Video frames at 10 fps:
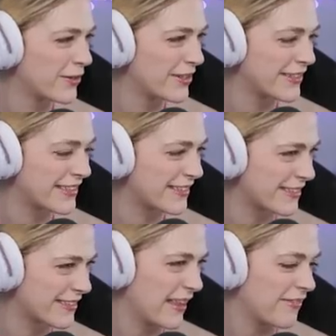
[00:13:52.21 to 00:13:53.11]
Who is
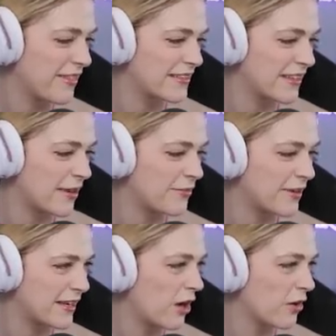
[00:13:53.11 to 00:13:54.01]
this? I love this
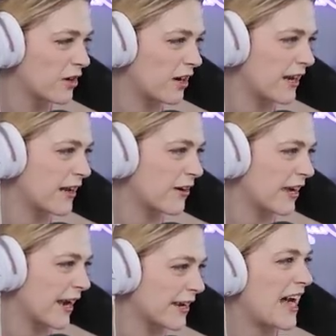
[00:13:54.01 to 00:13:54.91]
outfit. Oh God.
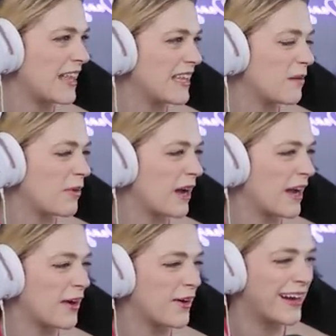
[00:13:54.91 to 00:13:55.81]
Okay. Hallie
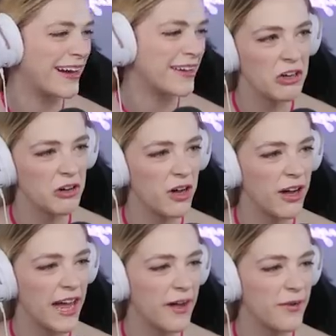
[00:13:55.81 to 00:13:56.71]
Pioa. Cute.
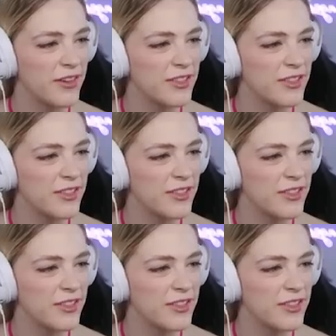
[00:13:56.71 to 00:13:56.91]
Okay. Well,